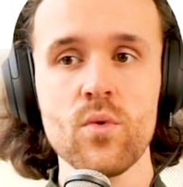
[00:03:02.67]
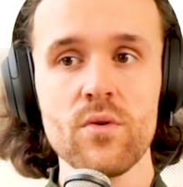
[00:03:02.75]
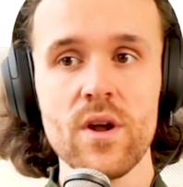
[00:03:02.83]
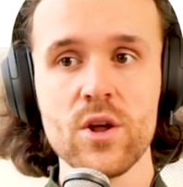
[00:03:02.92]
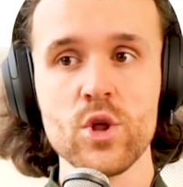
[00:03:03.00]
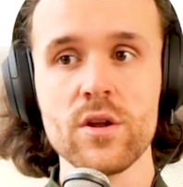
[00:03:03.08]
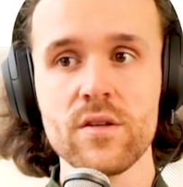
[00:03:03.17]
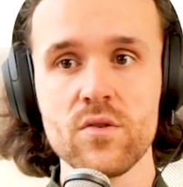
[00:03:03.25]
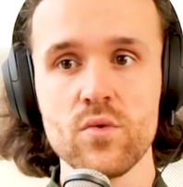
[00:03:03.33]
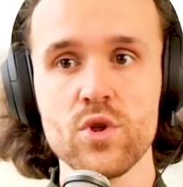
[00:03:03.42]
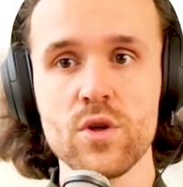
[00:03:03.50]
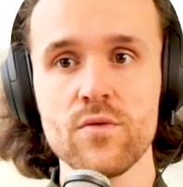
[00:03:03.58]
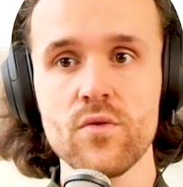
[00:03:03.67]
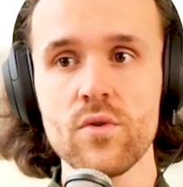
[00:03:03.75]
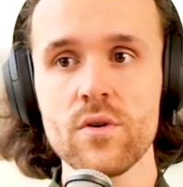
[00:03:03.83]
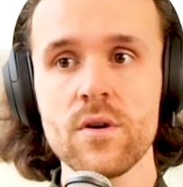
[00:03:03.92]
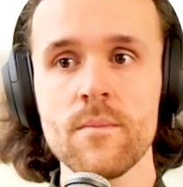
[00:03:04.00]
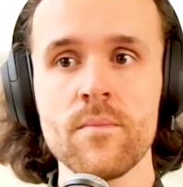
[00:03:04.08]
we're actually searching
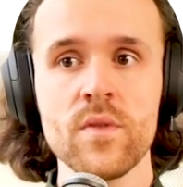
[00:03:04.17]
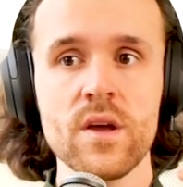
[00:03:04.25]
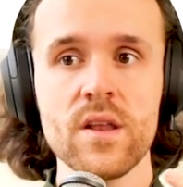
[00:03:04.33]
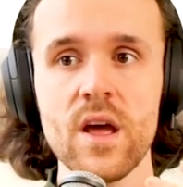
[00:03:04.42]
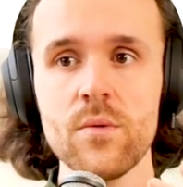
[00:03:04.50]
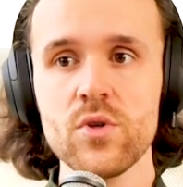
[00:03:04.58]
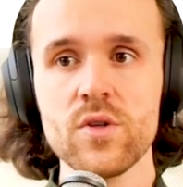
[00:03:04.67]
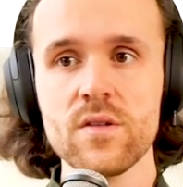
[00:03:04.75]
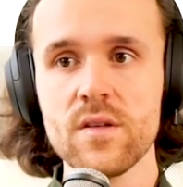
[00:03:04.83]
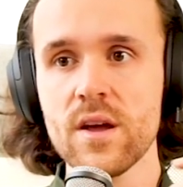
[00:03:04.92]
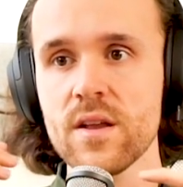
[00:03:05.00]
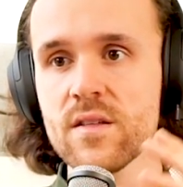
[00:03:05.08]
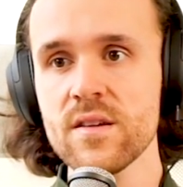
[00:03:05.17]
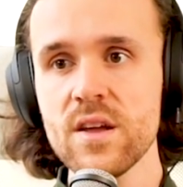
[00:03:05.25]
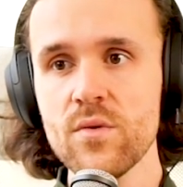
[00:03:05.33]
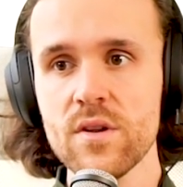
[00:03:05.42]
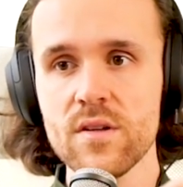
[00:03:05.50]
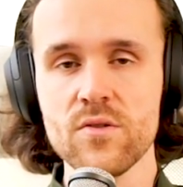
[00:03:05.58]
for. And now we just say the
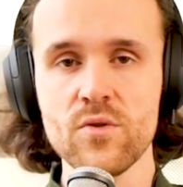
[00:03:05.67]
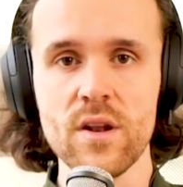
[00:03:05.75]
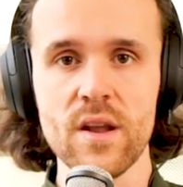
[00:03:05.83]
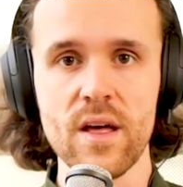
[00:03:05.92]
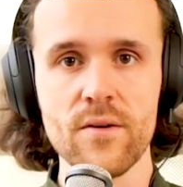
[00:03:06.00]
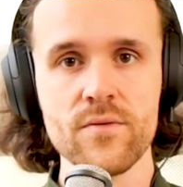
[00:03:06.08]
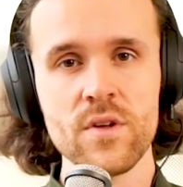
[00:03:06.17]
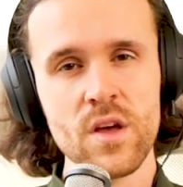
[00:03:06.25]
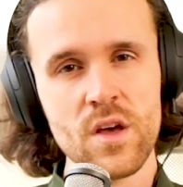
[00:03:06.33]
secret is to the left.